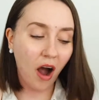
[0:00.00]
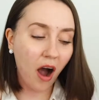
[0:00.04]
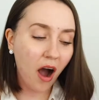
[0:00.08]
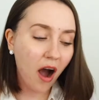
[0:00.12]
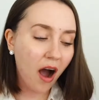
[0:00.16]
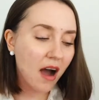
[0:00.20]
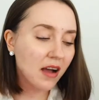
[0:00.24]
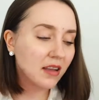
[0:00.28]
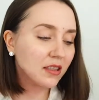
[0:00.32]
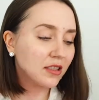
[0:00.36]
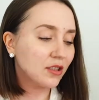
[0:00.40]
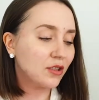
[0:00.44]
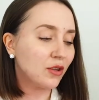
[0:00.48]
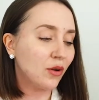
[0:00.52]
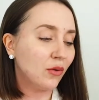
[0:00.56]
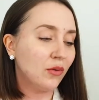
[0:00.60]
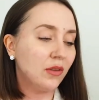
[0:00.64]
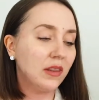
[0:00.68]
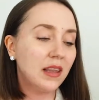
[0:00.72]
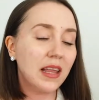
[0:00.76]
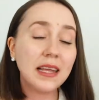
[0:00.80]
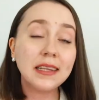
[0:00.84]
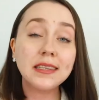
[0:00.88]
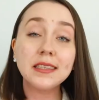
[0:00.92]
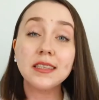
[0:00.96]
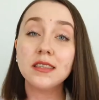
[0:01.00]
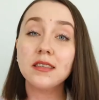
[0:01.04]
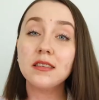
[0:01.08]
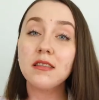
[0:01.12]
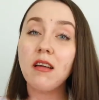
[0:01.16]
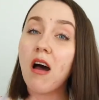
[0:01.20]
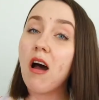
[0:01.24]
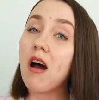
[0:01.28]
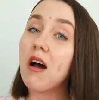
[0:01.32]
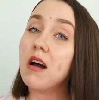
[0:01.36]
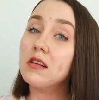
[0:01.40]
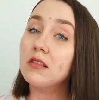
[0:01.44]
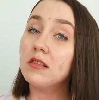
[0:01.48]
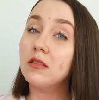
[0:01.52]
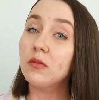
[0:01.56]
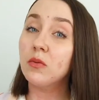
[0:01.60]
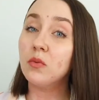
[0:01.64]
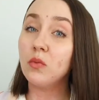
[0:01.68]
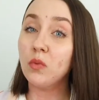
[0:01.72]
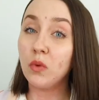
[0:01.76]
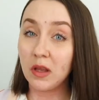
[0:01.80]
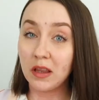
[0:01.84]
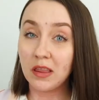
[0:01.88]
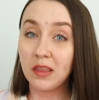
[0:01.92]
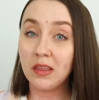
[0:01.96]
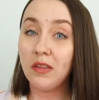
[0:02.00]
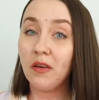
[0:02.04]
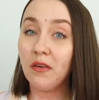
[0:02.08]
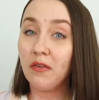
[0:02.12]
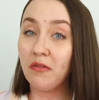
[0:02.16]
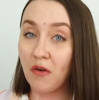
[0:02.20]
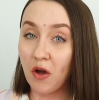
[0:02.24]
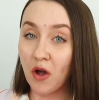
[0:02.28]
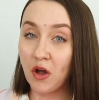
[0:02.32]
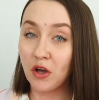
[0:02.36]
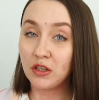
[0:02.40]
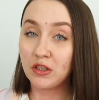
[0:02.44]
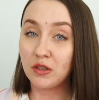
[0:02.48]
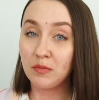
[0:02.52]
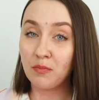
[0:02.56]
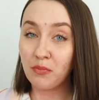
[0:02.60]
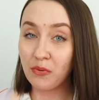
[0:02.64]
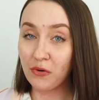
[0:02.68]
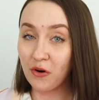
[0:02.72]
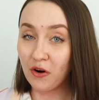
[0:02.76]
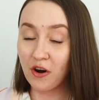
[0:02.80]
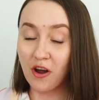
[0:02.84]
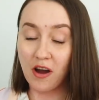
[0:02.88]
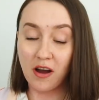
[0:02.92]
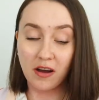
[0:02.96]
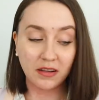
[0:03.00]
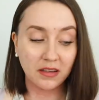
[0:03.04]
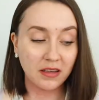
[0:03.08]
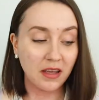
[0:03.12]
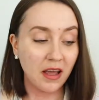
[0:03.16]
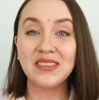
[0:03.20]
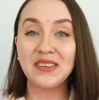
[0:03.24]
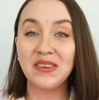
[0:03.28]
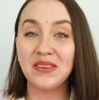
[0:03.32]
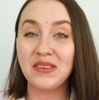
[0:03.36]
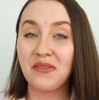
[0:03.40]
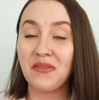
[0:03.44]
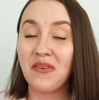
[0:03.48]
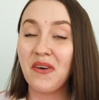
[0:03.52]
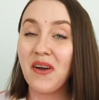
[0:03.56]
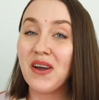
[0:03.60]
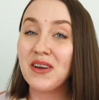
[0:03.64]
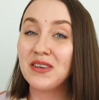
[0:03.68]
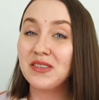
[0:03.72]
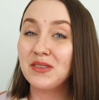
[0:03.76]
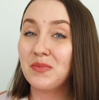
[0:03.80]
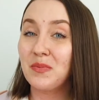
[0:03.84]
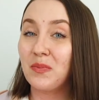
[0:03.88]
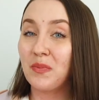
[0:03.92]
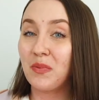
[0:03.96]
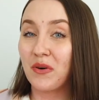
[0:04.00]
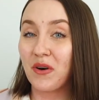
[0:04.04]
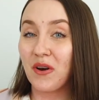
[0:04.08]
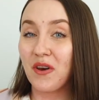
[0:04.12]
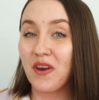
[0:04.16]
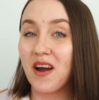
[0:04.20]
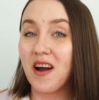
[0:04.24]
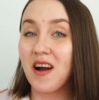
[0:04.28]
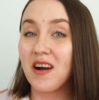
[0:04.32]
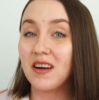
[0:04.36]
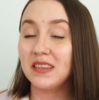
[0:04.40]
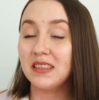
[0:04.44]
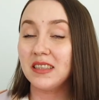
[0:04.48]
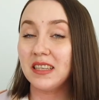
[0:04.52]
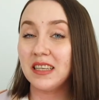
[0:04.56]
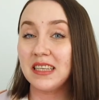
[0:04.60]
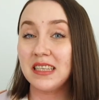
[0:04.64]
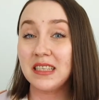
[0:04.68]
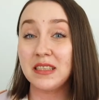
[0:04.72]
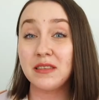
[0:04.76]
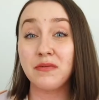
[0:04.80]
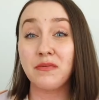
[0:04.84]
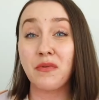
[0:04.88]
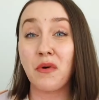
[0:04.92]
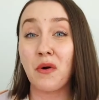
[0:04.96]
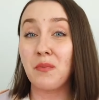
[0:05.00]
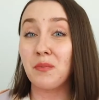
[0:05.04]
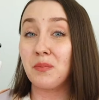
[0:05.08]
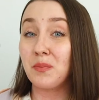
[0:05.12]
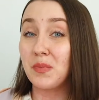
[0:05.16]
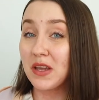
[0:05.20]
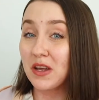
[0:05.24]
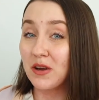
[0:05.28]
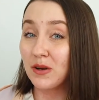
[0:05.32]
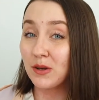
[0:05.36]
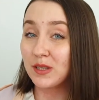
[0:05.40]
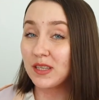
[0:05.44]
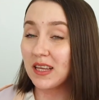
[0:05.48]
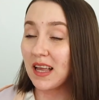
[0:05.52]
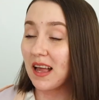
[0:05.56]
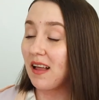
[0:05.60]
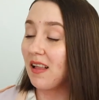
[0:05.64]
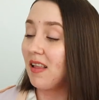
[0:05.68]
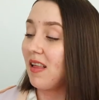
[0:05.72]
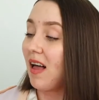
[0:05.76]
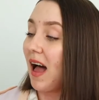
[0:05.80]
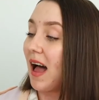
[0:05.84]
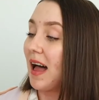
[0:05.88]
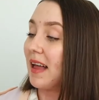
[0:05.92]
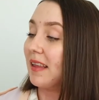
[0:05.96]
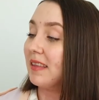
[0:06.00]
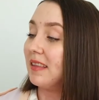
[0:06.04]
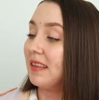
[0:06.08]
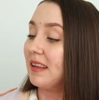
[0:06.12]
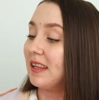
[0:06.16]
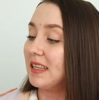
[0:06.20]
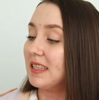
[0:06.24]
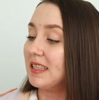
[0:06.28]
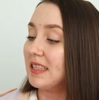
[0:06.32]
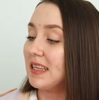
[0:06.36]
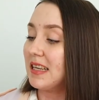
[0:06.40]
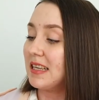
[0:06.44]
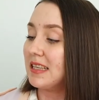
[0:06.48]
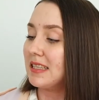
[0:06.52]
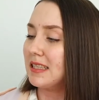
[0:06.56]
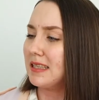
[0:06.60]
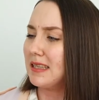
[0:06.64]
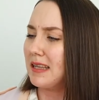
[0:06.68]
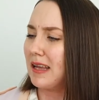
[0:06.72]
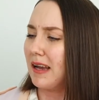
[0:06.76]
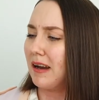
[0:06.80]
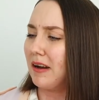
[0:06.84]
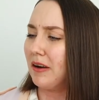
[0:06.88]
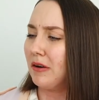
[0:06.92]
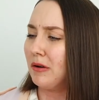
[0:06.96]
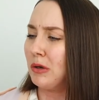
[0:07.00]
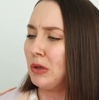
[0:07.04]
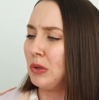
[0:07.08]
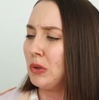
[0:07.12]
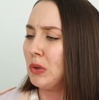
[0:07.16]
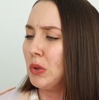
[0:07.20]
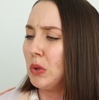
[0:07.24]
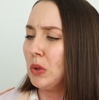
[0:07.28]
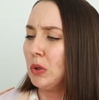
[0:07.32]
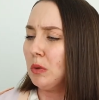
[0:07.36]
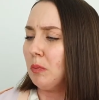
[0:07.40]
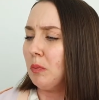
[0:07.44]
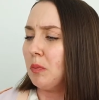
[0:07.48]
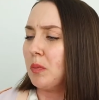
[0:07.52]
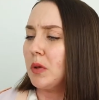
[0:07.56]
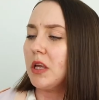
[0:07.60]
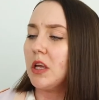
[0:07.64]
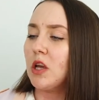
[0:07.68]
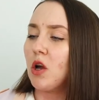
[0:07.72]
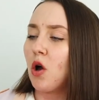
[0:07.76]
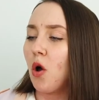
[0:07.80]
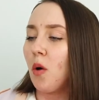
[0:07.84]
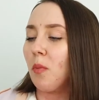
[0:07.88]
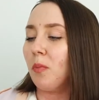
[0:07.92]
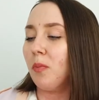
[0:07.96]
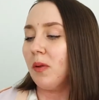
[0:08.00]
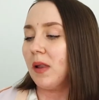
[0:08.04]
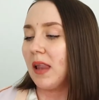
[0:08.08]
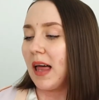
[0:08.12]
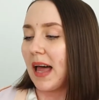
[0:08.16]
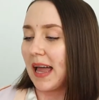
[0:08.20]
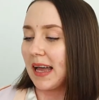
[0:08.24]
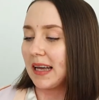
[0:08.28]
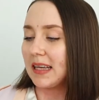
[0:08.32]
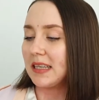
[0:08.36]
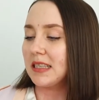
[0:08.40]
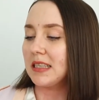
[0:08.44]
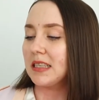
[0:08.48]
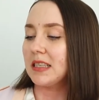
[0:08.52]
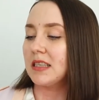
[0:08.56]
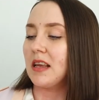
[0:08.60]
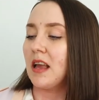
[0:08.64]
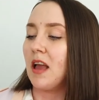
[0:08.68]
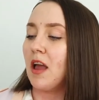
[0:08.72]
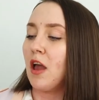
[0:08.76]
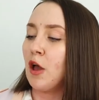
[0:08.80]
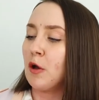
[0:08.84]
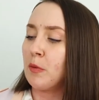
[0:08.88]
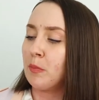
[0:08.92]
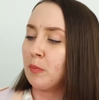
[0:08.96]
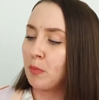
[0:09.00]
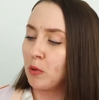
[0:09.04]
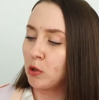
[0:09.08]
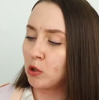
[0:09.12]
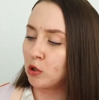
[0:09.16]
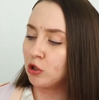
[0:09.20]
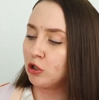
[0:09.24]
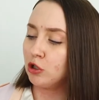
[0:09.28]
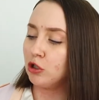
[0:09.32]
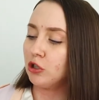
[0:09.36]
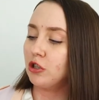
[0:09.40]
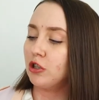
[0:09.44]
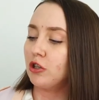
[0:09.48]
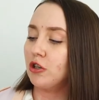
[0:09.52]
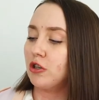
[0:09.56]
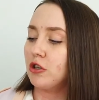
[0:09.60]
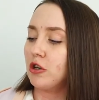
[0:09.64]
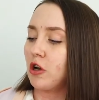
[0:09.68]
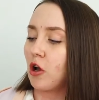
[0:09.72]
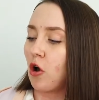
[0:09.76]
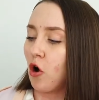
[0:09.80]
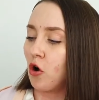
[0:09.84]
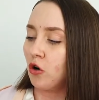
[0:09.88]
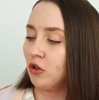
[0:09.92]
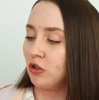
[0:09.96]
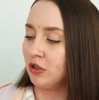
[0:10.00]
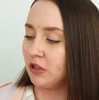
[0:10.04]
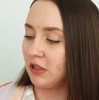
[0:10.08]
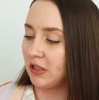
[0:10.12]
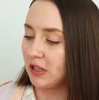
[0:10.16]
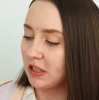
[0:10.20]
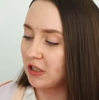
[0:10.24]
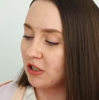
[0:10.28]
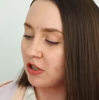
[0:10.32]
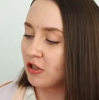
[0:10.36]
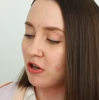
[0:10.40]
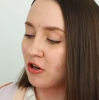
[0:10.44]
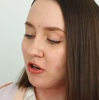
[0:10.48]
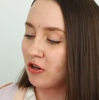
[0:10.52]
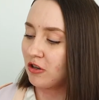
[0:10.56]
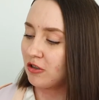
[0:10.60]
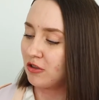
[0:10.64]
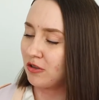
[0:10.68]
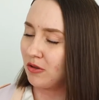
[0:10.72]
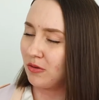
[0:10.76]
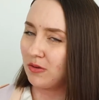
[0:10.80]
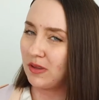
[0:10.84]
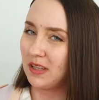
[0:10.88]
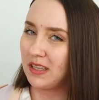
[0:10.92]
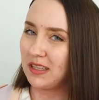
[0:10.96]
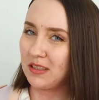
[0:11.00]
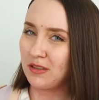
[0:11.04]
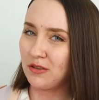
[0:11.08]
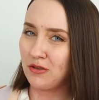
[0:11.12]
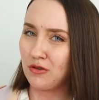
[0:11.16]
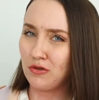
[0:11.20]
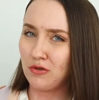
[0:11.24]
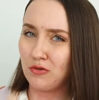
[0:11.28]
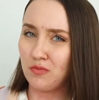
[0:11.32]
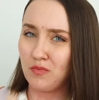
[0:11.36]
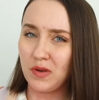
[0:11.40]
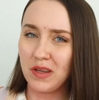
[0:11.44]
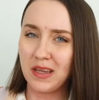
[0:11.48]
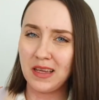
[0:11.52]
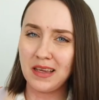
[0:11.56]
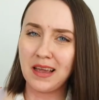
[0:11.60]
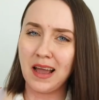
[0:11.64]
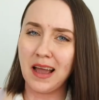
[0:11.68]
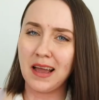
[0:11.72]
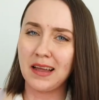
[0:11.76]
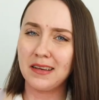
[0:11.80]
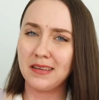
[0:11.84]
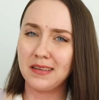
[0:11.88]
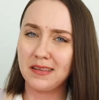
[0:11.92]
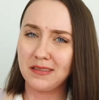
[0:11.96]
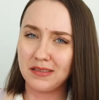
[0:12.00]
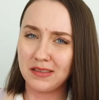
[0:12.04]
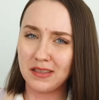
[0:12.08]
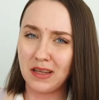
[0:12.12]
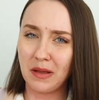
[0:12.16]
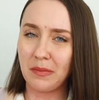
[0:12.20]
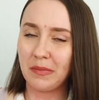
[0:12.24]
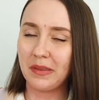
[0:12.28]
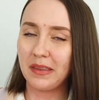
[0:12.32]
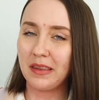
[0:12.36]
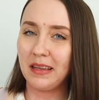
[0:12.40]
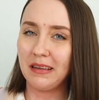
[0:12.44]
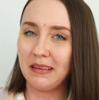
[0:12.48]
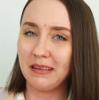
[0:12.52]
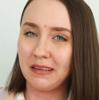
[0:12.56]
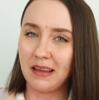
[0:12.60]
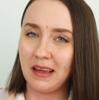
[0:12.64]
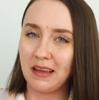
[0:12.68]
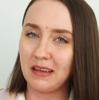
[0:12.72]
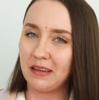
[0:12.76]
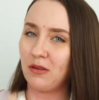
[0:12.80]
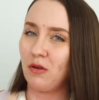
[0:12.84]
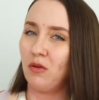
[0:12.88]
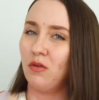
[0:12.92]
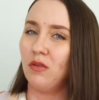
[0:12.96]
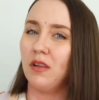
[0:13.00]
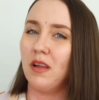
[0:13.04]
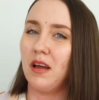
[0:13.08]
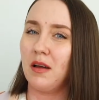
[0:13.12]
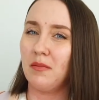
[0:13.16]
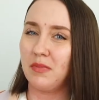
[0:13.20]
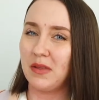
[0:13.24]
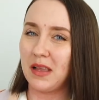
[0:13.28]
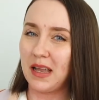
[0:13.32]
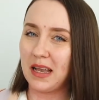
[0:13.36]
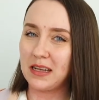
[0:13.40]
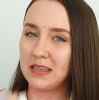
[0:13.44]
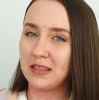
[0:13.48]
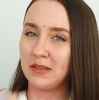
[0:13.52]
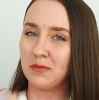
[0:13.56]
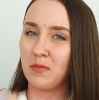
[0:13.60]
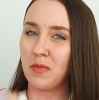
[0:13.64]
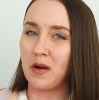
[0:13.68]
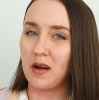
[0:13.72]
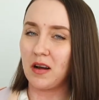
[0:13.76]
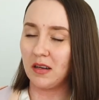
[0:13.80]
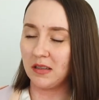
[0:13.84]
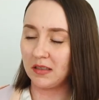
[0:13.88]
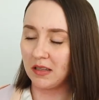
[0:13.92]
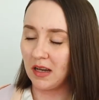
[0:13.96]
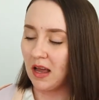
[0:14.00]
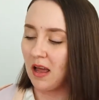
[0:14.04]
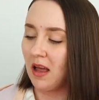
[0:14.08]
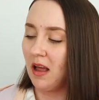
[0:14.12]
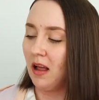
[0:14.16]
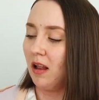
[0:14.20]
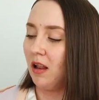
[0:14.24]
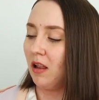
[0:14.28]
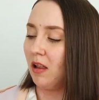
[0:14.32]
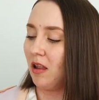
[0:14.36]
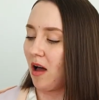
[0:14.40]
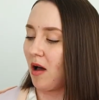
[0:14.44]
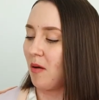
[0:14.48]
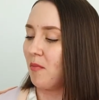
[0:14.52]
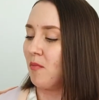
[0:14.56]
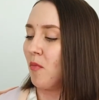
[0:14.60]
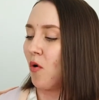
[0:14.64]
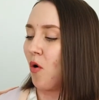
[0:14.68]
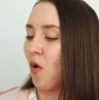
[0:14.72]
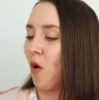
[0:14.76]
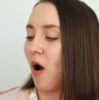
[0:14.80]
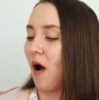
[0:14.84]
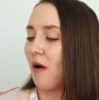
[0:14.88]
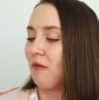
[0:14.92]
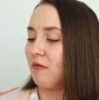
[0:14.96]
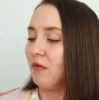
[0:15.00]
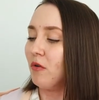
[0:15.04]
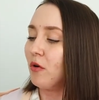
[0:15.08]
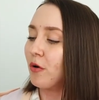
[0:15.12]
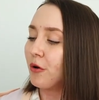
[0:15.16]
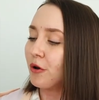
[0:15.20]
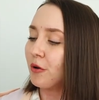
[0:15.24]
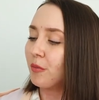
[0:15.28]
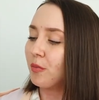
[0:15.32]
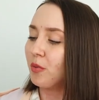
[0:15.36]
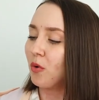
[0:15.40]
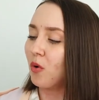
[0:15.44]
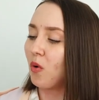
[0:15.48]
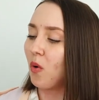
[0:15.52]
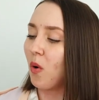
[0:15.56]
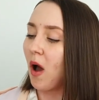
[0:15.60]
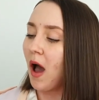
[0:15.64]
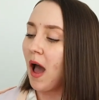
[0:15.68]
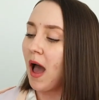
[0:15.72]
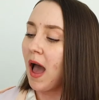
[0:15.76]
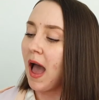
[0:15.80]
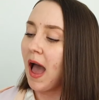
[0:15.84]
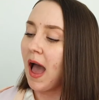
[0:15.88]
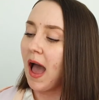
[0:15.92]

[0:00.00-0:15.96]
are. So let's start with the first product. So the first product is from Biocell, and this is their new Bioplex Bonder Conditioner. So this should be kind of something like Olaplex, but a lot more affordable.